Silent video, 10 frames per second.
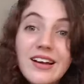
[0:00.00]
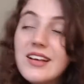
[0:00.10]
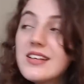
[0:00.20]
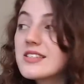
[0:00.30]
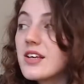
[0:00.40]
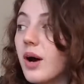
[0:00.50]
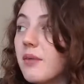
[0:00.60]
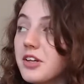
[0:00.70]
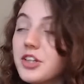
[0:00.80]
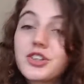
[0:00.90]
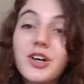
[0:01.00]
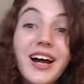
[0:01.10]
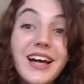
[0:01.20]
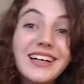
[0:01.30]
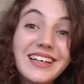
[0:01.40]
So I'm gonna
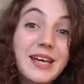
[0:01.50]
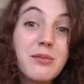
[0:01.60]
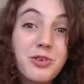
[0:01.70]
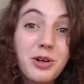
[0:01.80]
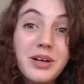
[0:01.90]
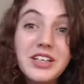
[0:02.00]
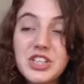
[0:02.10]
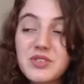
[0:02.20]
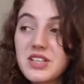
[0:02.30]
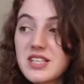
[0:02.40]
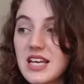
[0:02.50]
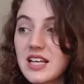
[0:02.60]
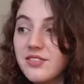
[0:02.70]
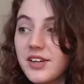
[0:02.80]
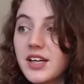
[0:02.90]
try and keep filming just for the sake
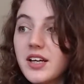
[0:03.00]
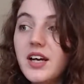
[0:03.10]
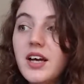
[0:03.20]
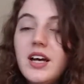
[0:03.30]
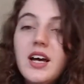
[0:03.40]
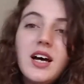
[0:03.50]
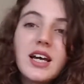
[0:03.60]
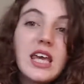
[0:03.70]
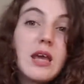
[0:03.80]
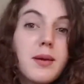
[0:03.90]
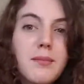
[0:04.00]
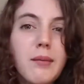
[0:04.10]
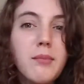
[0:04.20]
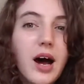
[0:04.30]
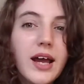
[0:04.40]
of like keeping my
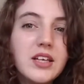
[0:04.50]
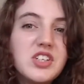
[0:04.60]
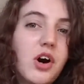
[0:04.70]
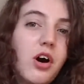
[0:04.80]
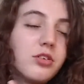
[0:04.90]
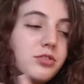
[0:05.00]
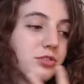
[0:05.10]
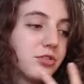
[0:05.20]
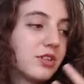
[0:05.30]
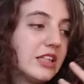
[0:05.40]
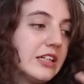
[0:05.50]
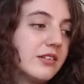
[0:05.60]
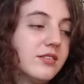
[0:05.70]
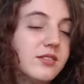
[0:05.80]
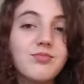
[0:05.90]
mind off
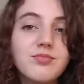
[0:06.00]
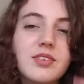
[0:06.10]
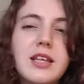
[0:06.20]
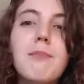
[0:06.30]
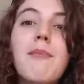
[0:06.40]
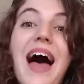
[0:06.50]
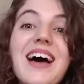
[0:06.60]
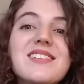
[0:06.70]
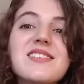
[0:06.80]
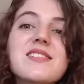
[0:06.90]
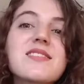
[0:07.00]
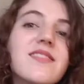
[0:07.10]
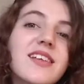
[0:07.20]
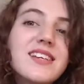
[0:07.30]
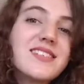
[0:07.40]
the mess
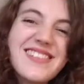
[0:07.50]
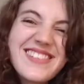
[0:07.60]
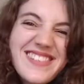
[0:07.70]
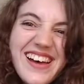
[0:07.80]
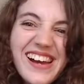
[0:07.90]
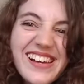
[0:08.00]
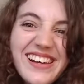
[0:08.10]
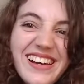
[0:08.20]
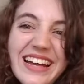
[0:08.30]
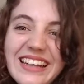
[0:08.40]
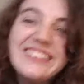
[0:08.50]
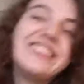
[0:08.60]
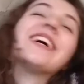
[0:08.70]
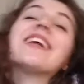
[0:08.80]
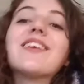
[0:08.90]
that is inside it,
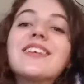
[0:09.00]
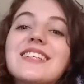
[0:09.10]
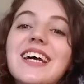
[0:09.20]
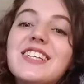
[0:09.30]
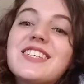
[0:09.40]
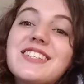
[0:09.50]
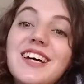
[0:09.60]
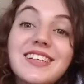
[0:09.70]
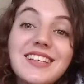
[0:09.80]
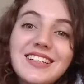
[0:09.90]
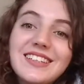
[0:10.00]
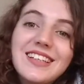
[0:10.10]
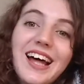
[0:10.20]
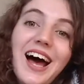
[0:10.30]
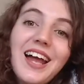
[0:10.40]
trying not to get sucked into
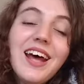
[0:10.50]
that.